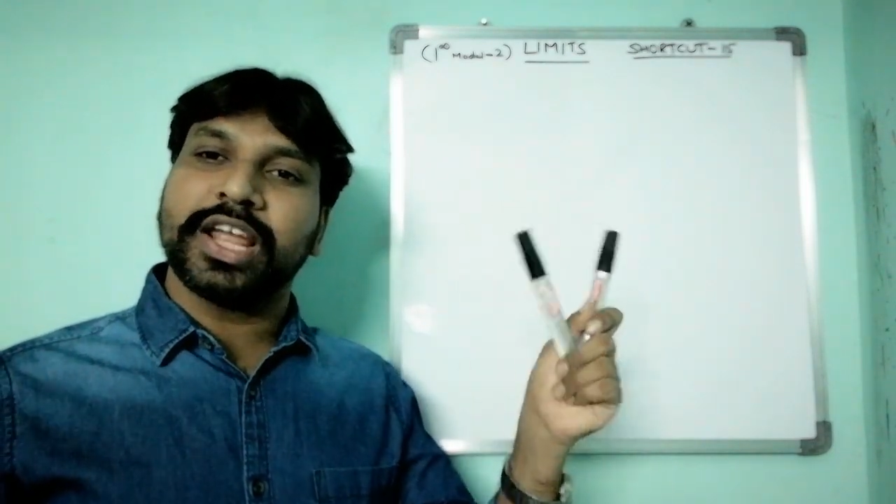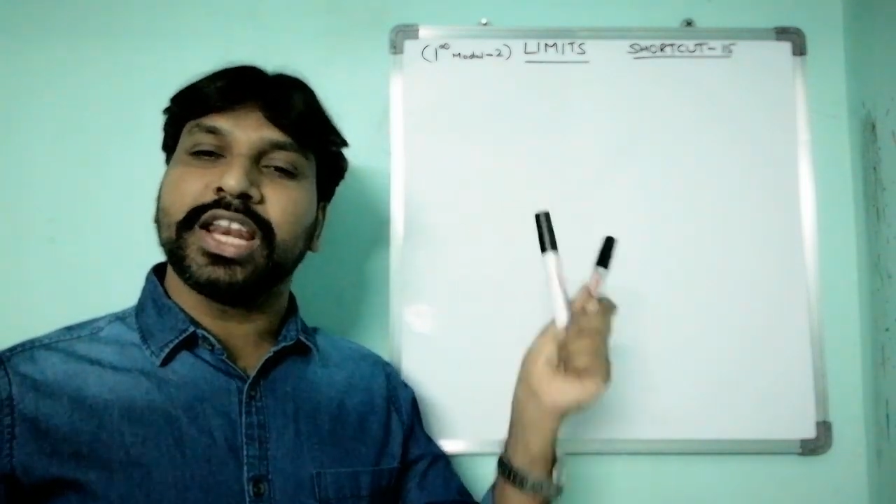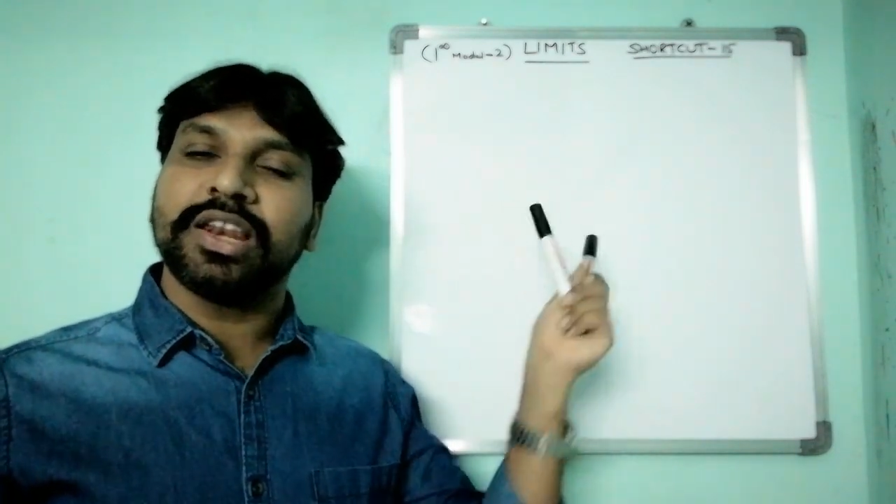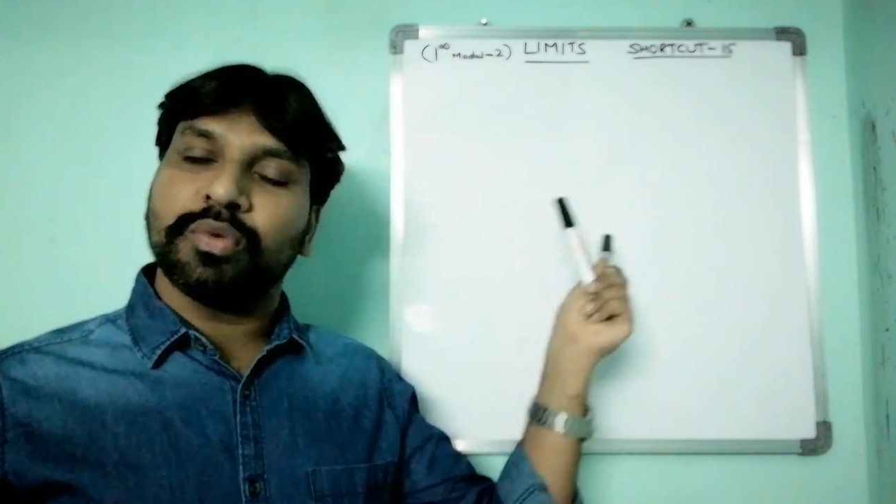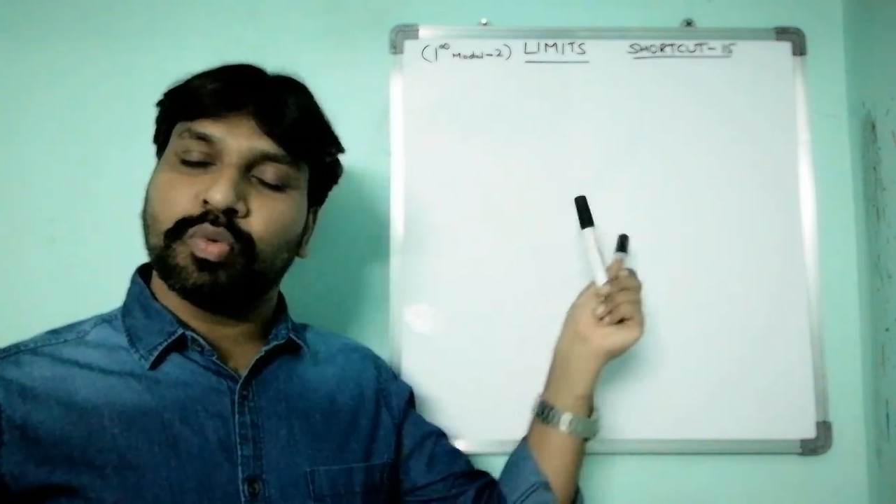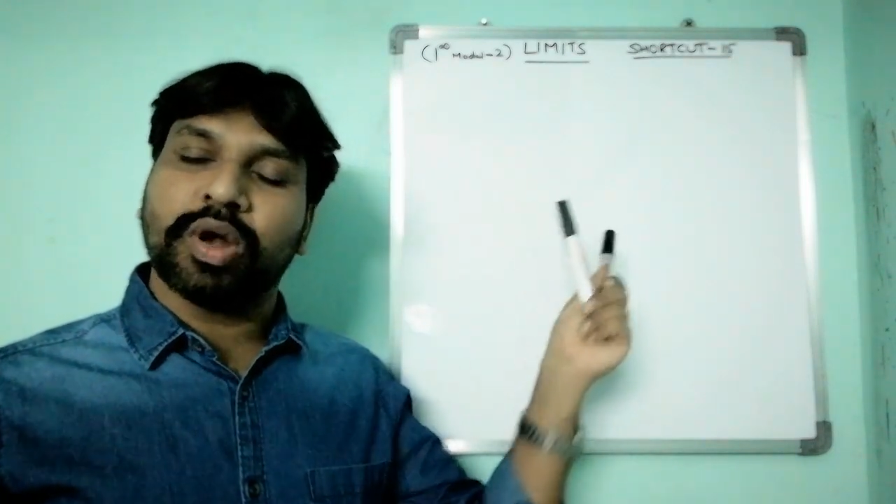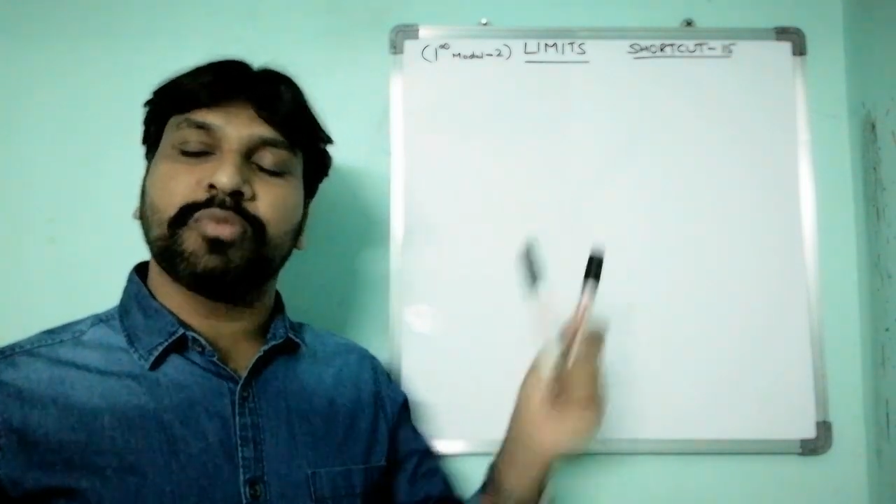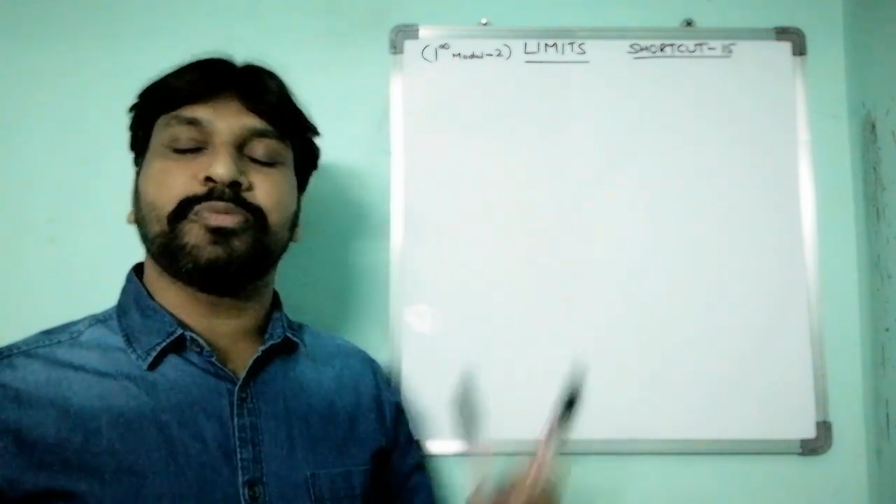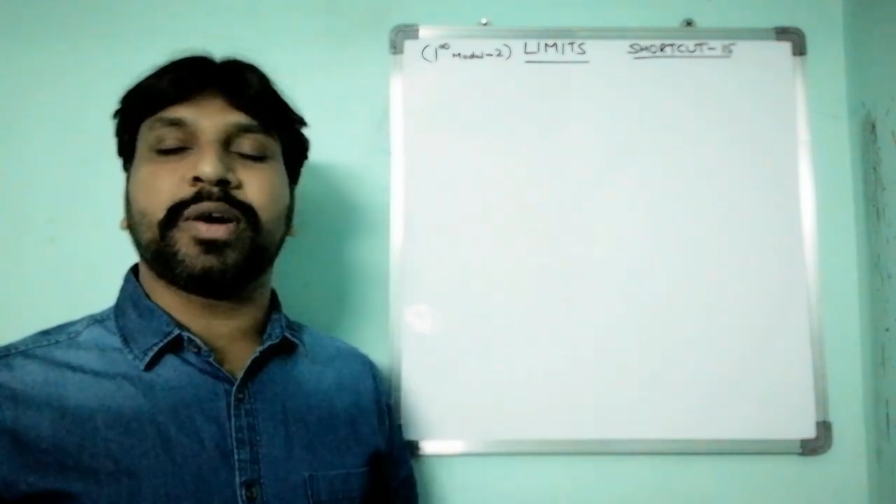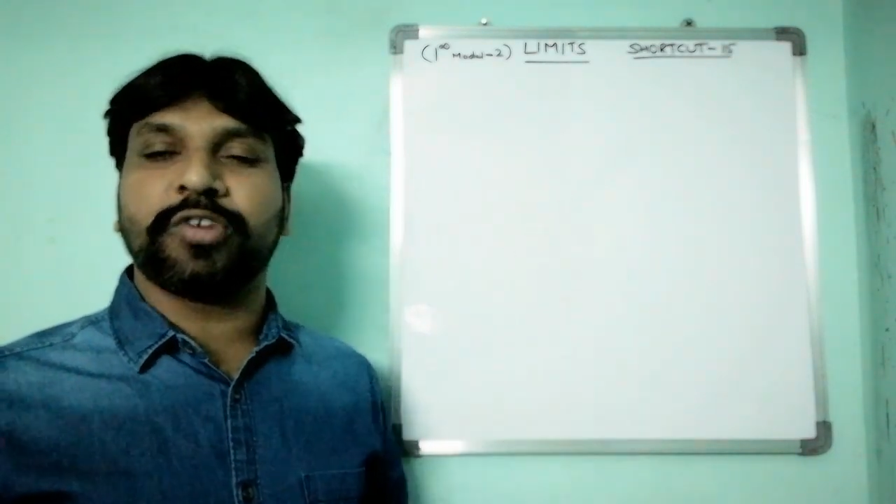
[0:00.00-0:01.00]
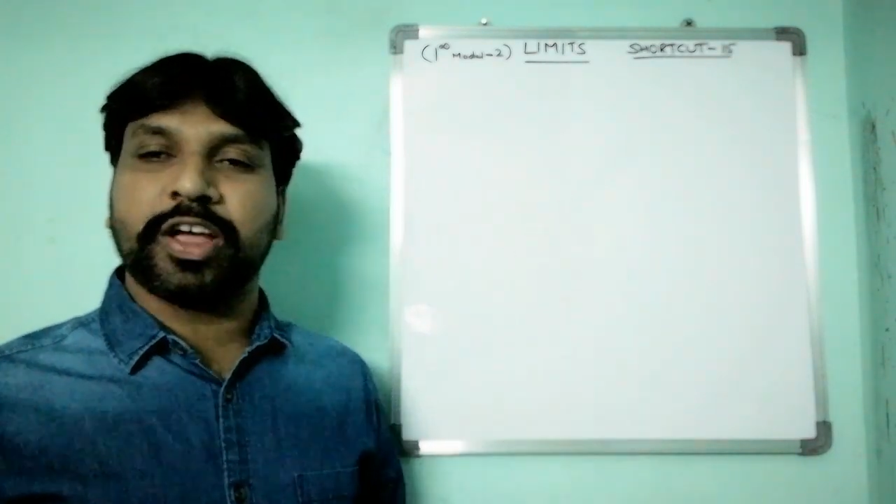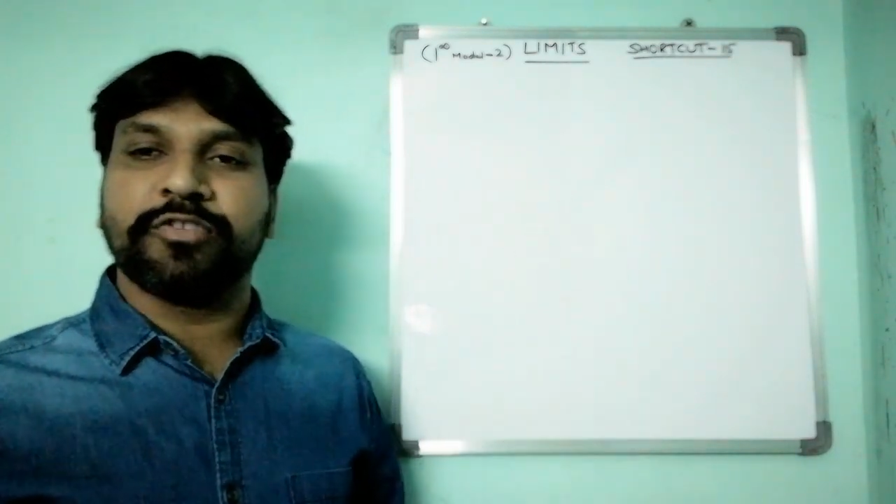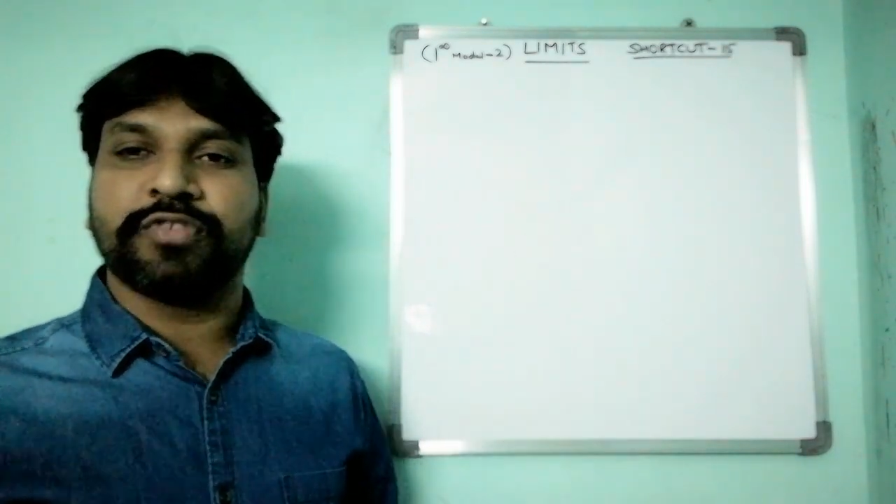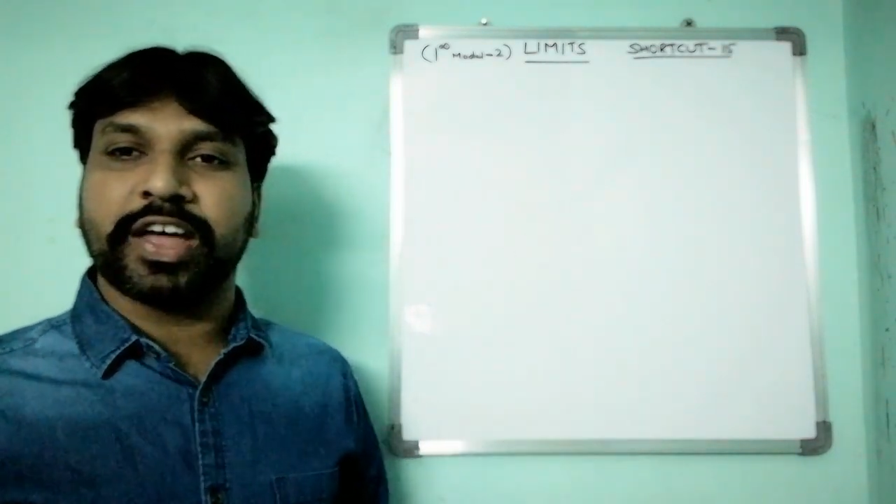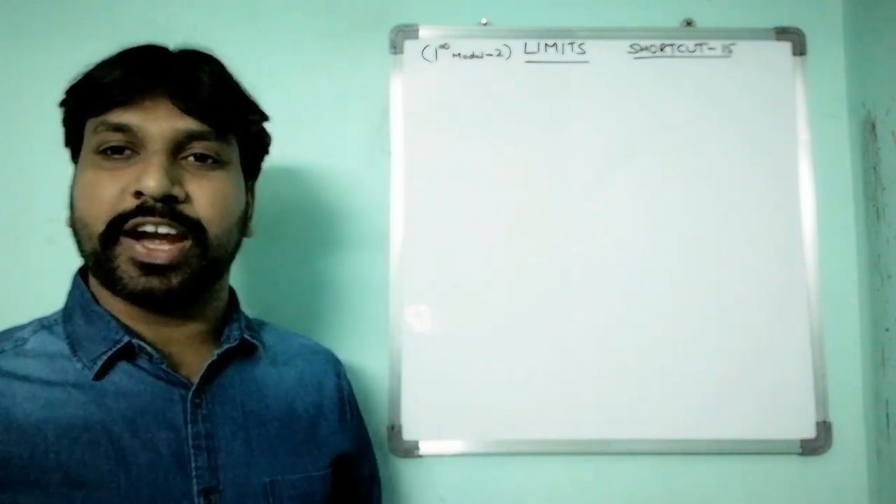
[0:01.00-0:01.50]
in one power
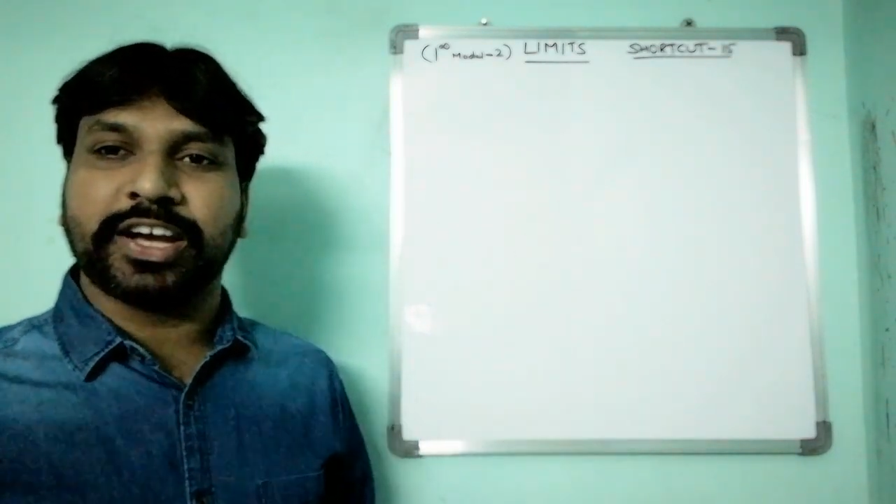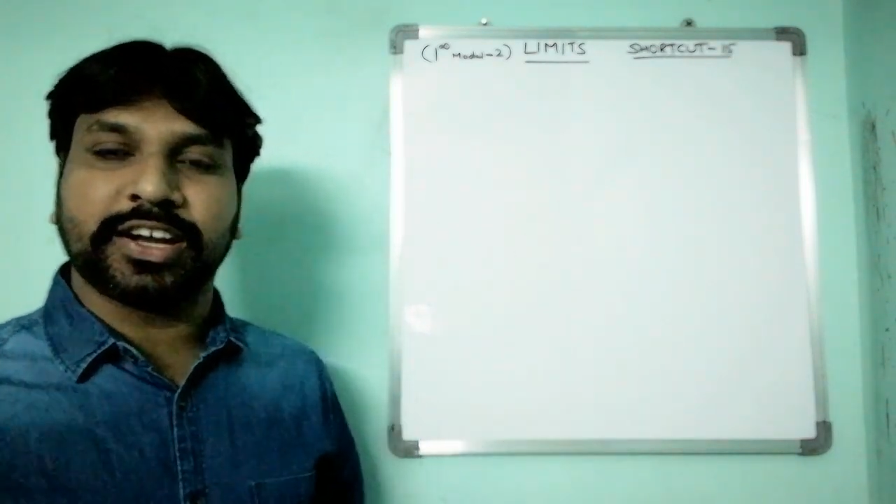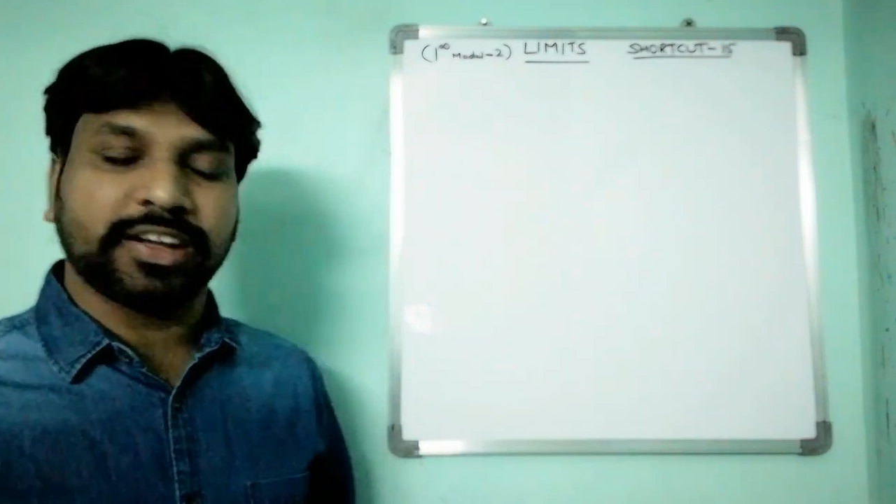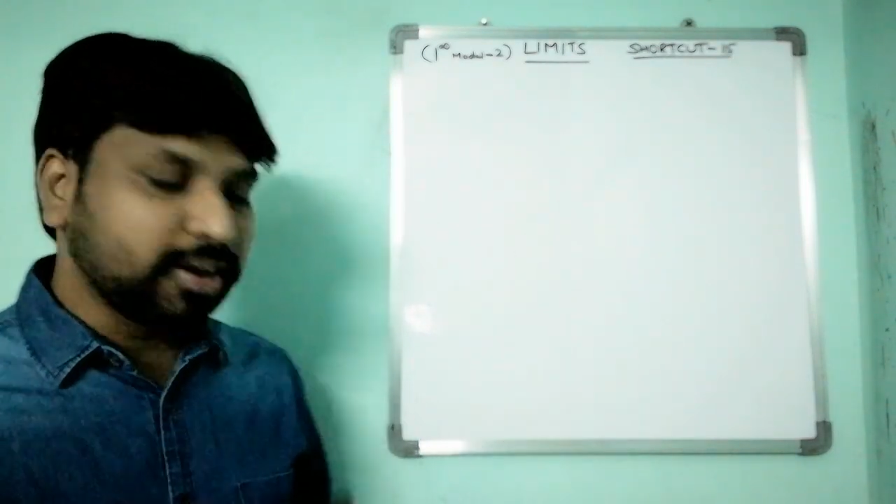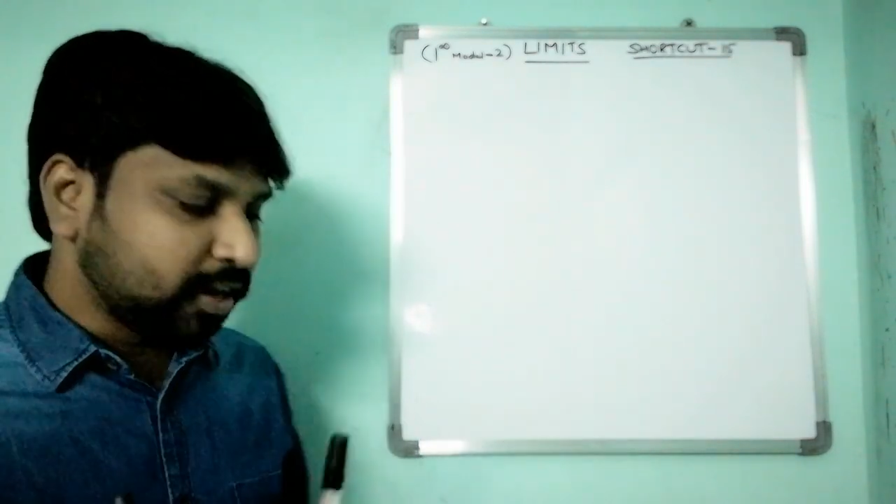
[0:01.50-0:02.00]
infinite.